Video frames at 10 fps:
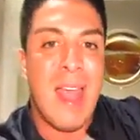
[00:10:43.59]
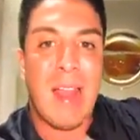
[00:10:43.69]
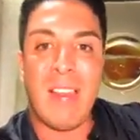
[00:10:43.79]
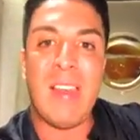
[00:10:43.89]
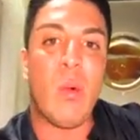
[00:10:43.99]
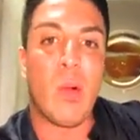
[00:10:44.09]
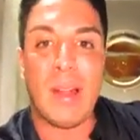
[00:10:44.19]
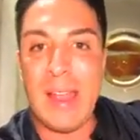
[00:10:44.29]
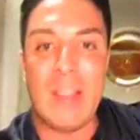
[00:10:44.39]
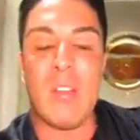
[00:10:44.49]
and see where
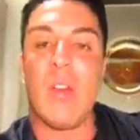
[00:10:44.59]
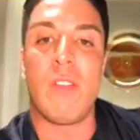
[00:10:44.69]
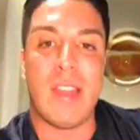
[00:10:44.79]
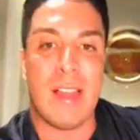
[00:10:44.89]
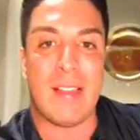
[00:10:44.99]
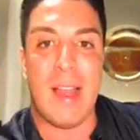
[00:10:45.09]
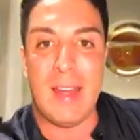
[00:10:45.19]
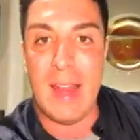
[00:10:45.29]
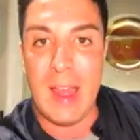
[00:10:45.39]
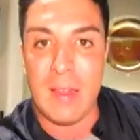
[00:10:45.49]
it gets you over the next
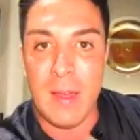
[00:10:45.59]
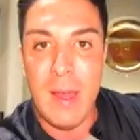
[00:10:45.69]
90 days.